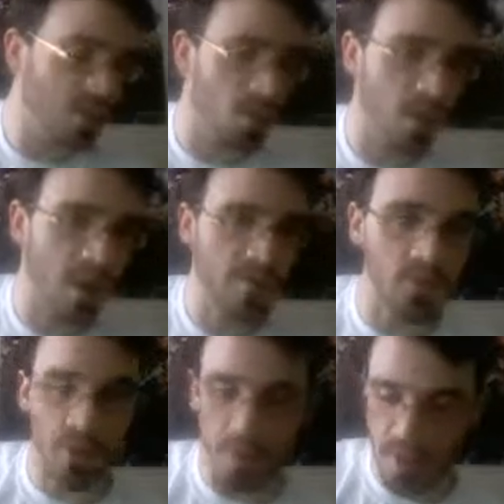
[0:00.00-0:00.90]
to need the white
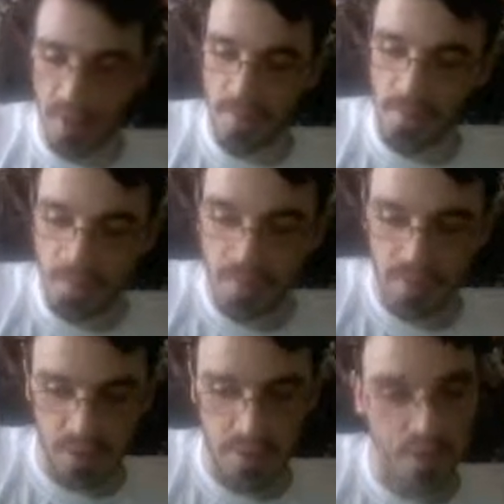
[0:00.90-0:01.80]
for, but
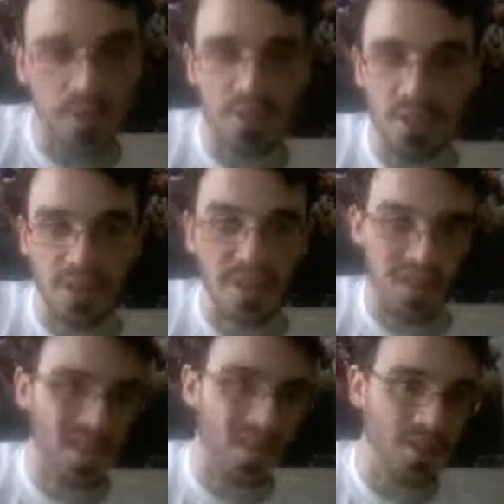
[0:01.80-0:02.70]
you know, you're still going to
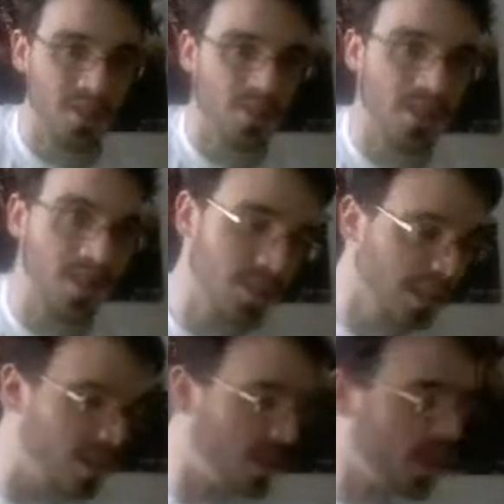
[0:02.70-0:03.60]
need it mid to
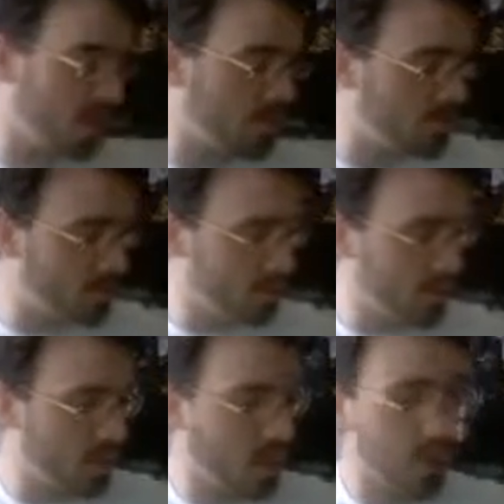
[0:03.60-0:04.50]
late game,
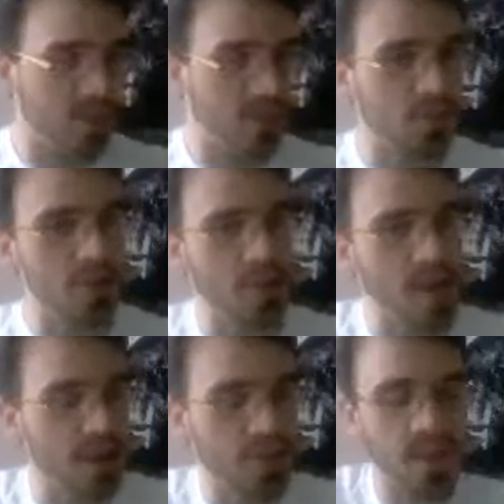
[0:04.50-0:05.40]
and it's good to
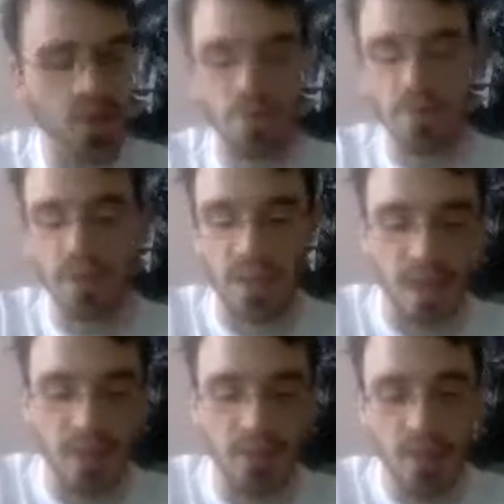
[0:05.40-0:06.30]
have that opening
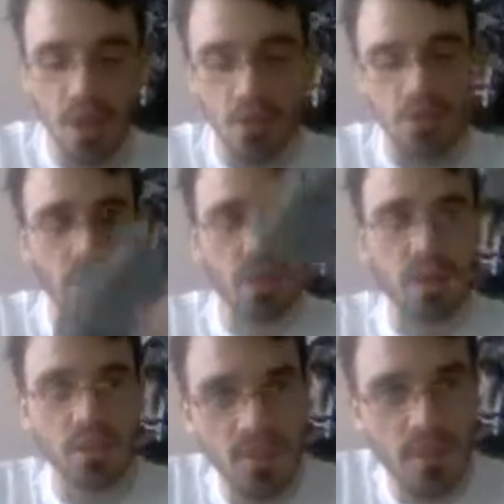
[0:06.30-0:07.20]
hand. We're
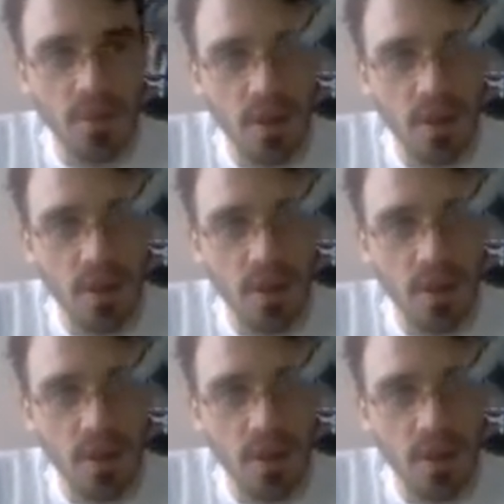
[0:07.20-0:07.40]
running 3